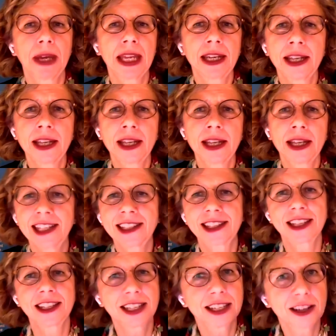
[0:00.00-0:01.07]
Many
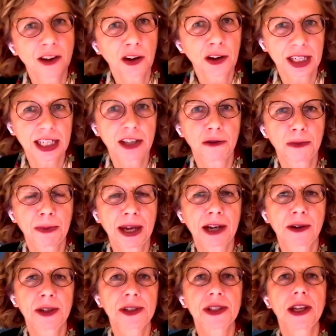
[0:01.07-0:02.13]
states did not leave
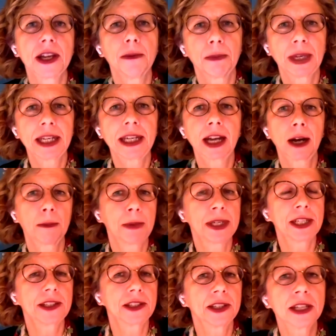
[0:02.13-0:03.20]
Paris. Many
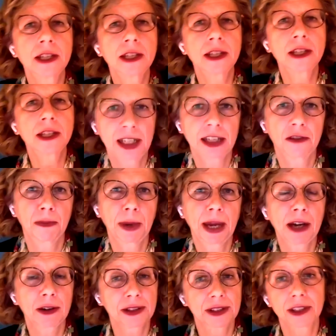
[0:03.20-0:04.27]
companies did not leave
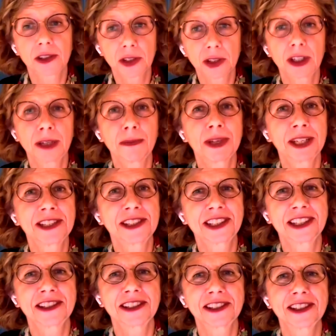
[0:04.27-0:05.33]
Paris, and certainly many
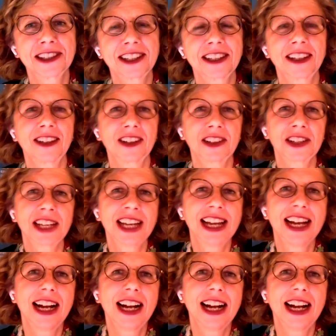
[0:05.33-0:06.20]
citizens did not.